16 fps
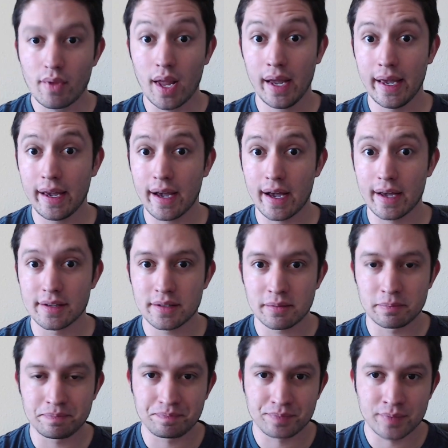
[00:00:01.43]
Hey guys,
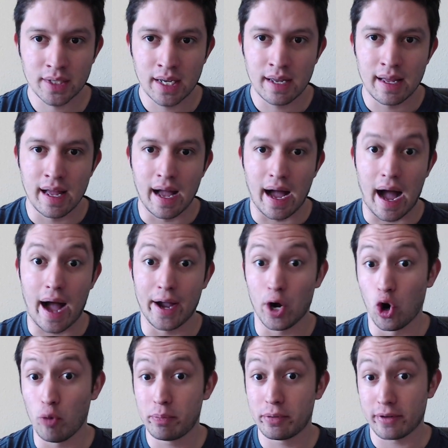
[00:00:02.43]
I
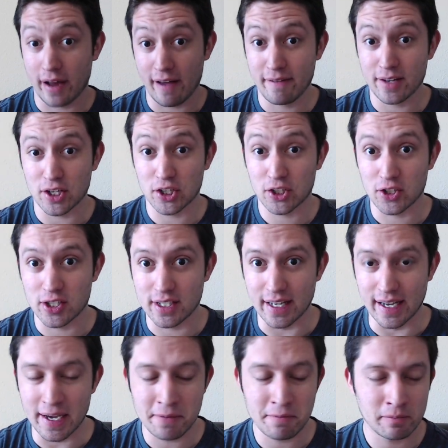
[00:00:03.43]
hope you're having a good
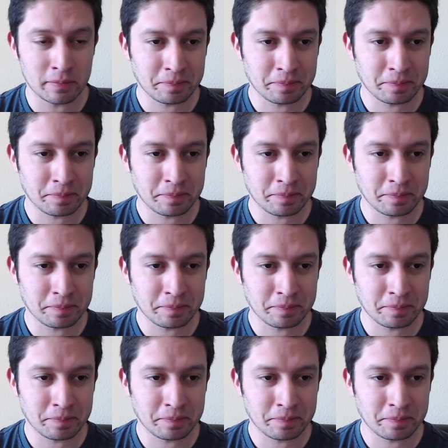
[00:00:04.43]
day.